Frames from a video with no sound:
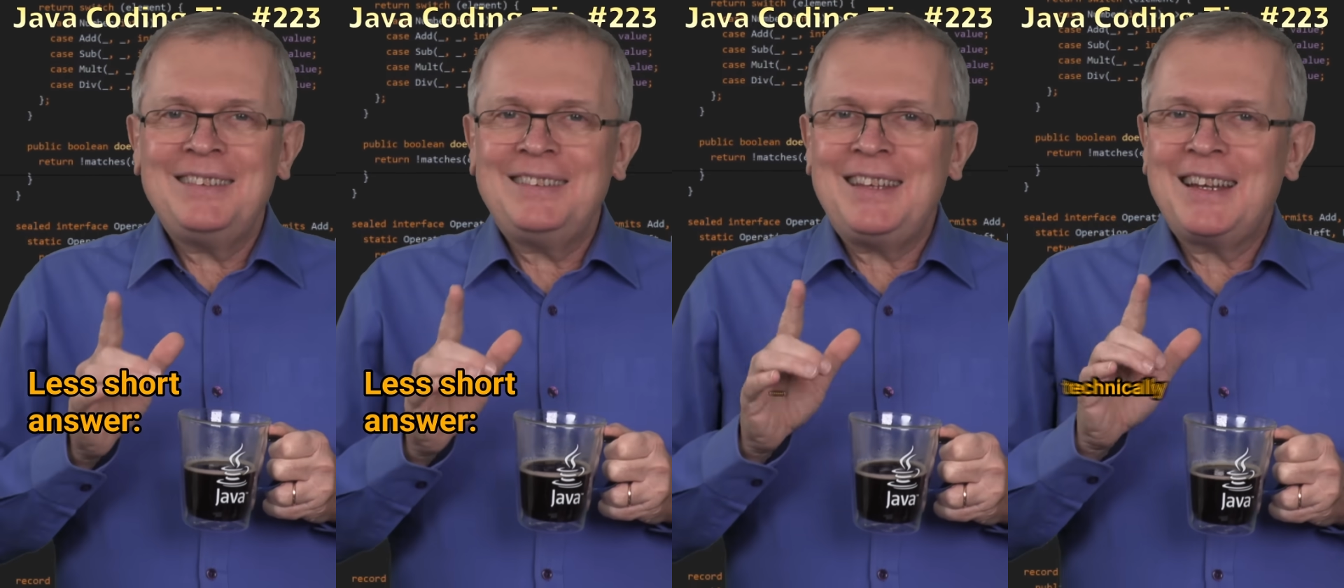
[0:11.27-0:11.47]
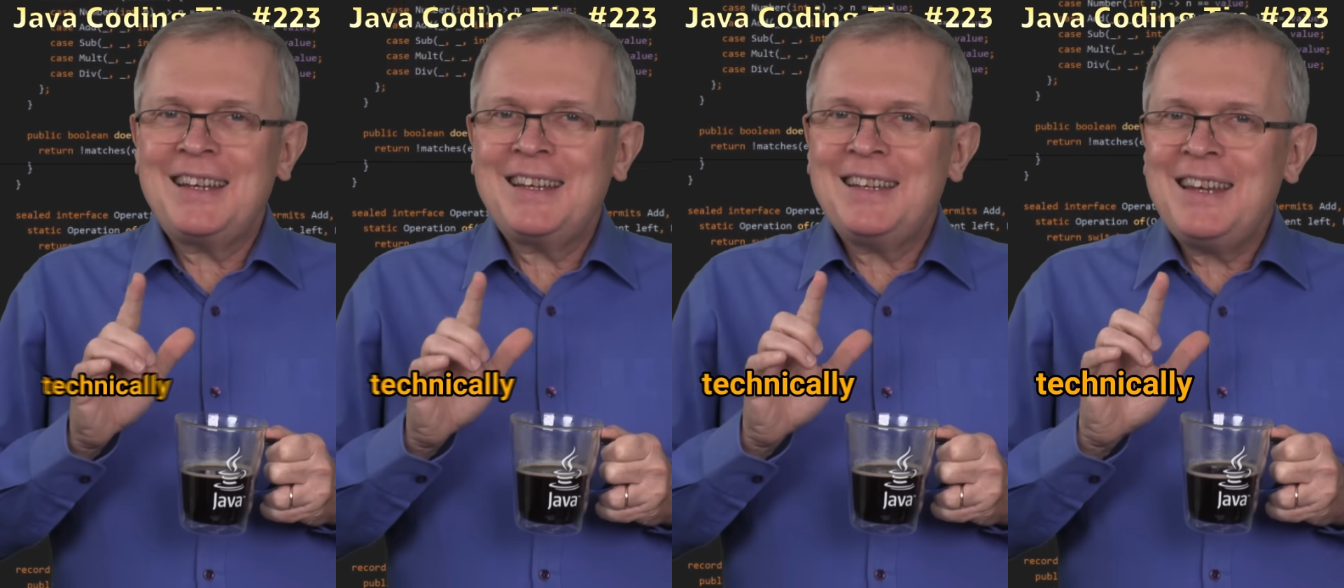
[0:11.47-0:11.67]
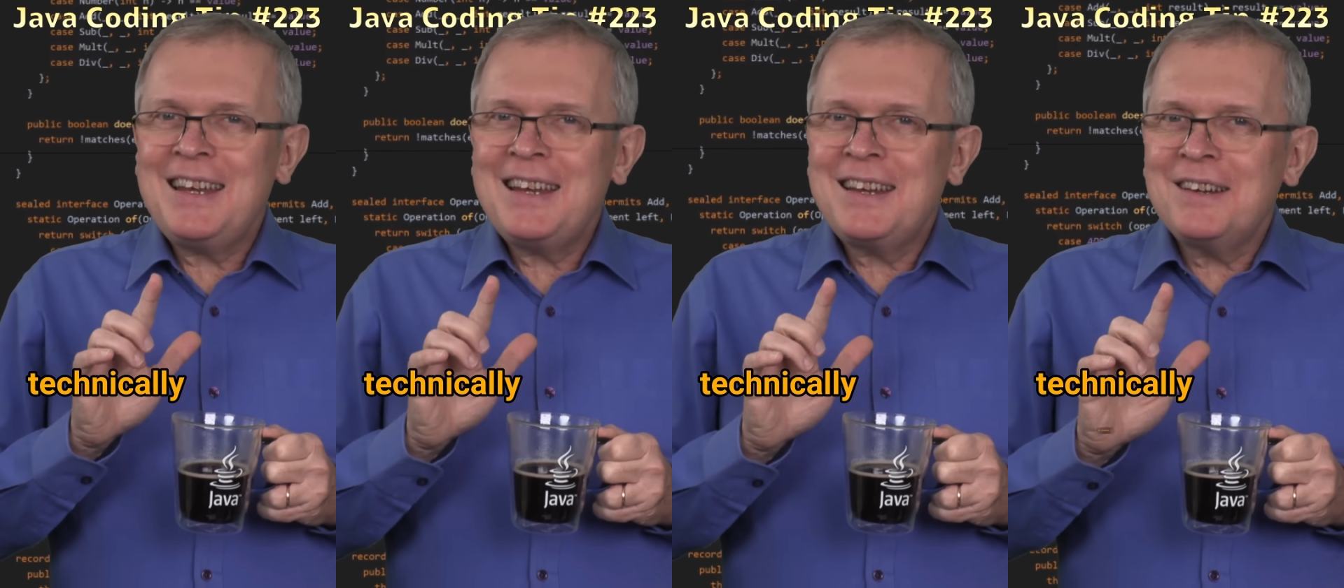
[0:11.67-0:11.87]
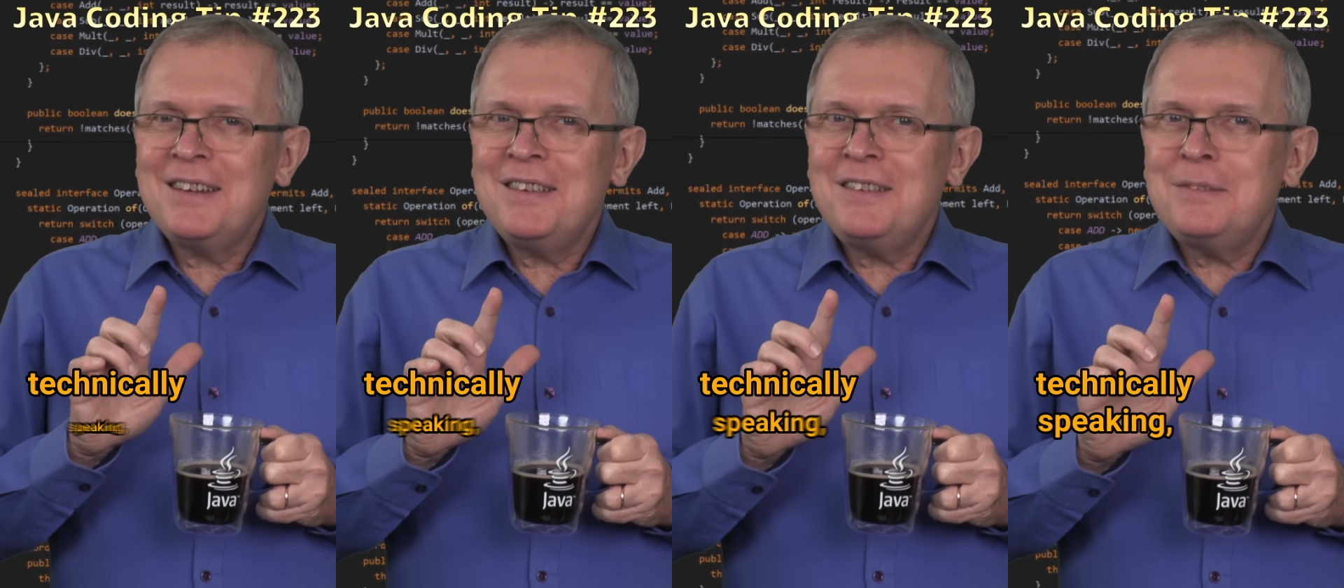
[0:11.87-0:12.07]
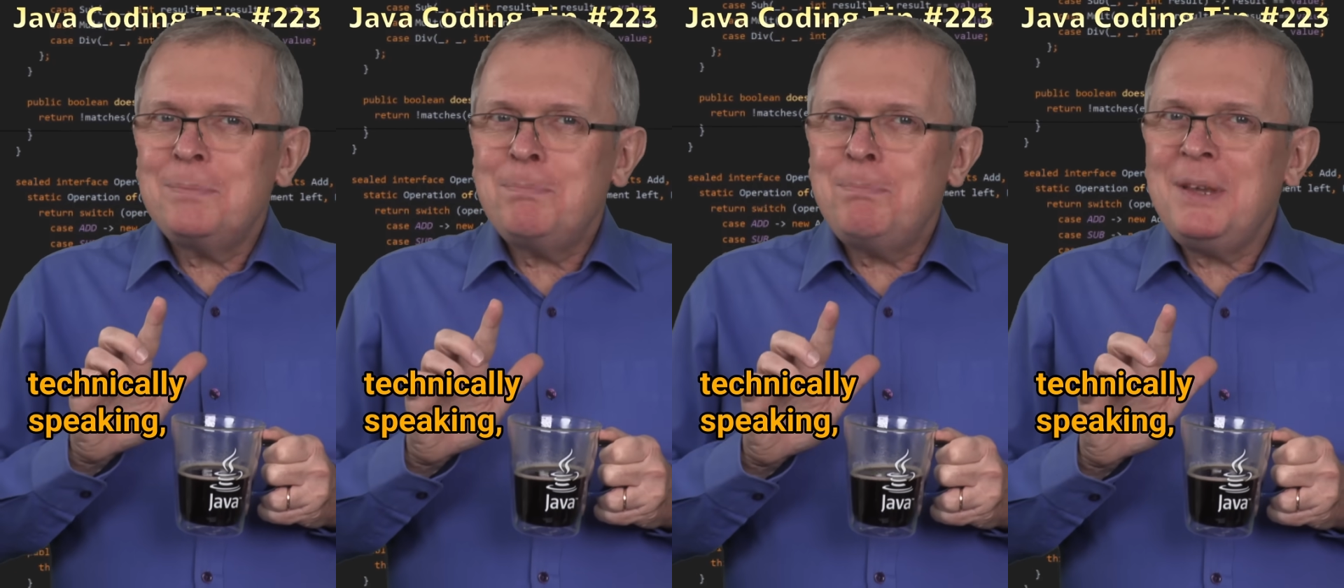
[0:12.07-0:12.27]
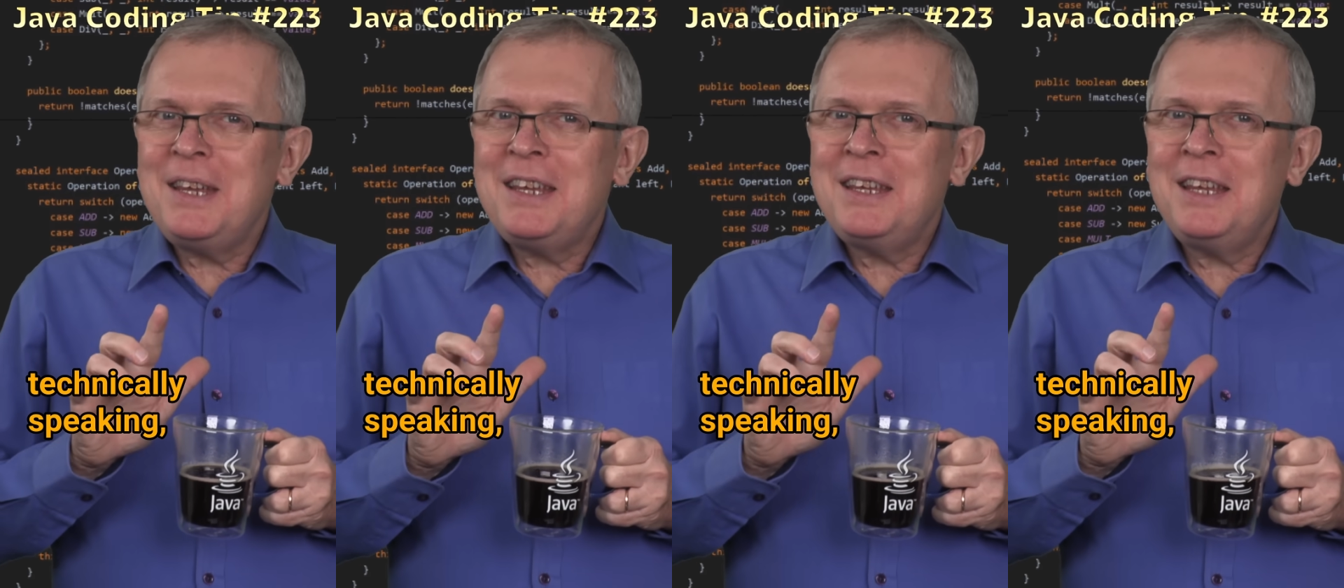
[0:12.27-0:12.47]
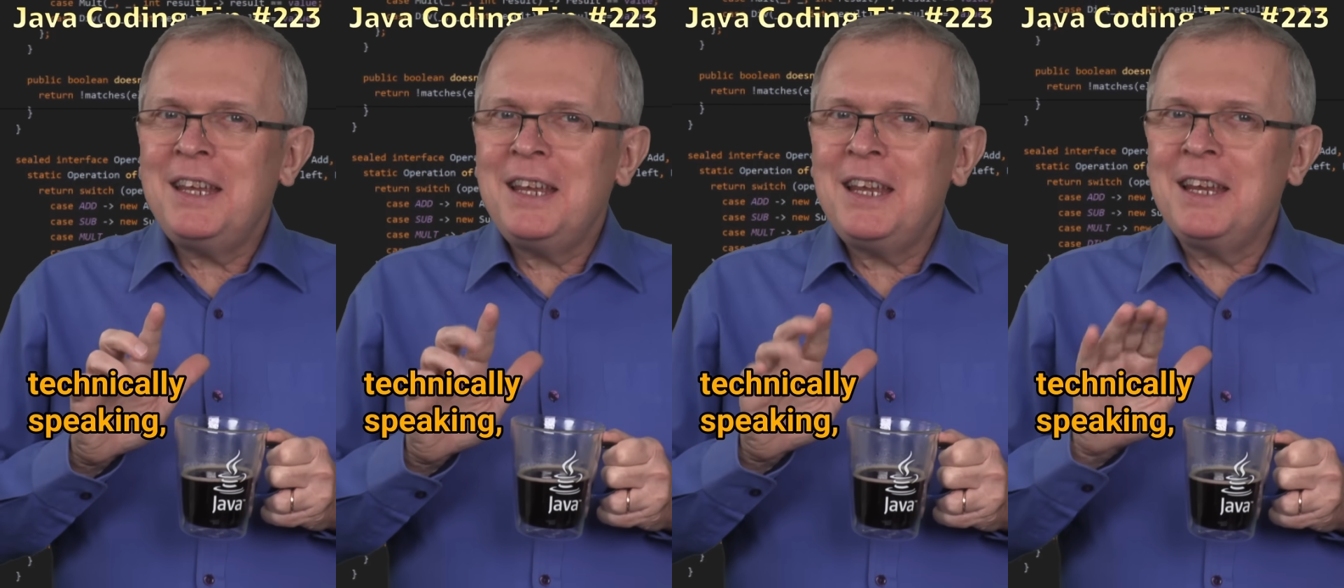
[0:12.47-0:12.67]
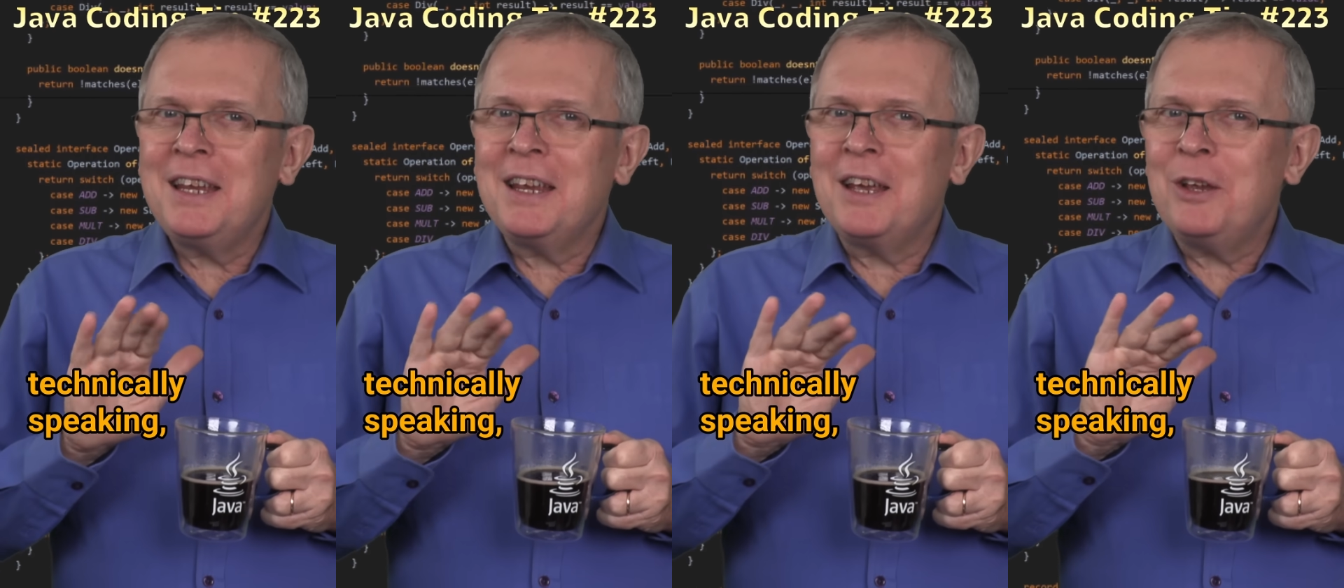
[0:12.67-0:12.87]
technically
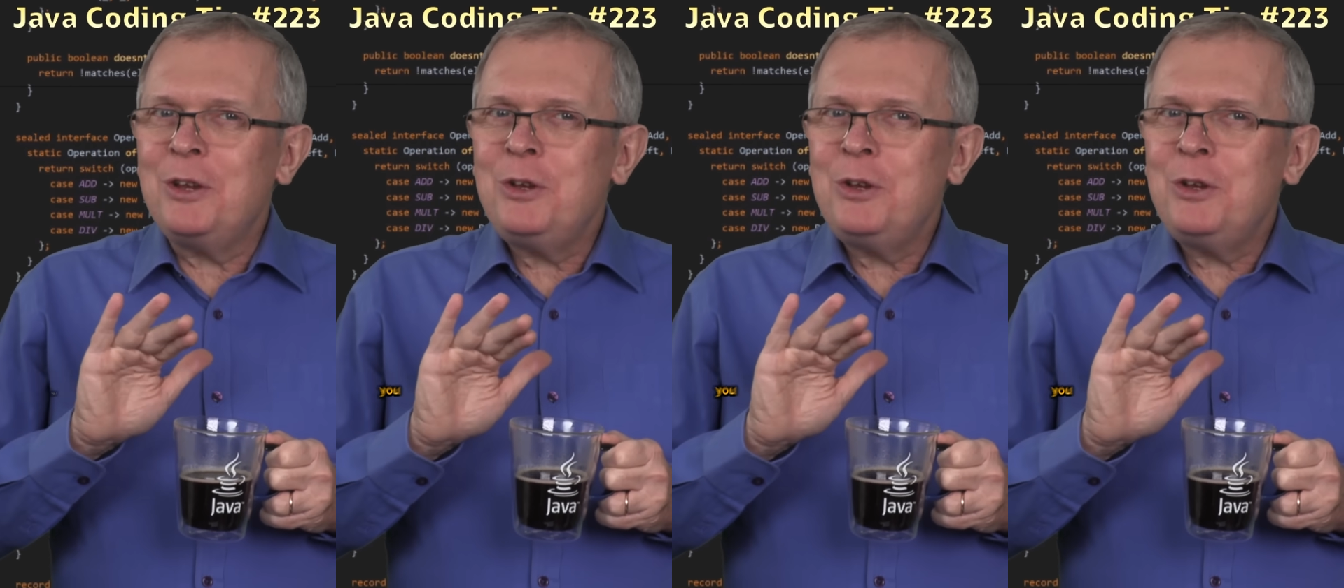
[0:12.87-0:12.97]
speaking,